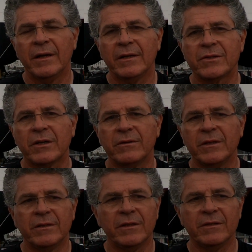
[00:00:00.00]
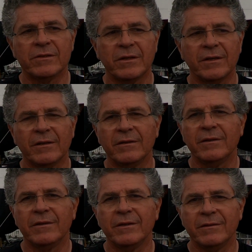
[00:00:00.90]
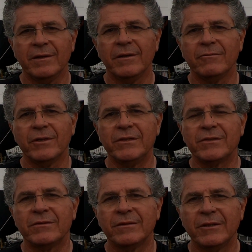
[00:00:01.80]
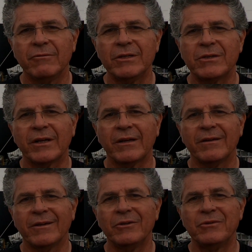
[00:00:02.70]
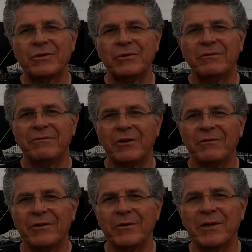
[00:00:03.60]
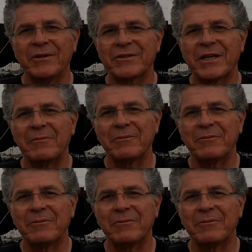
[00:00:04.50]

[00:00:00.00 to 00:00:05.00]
So there's, it reads like a who's who of Volvo and America's Cup,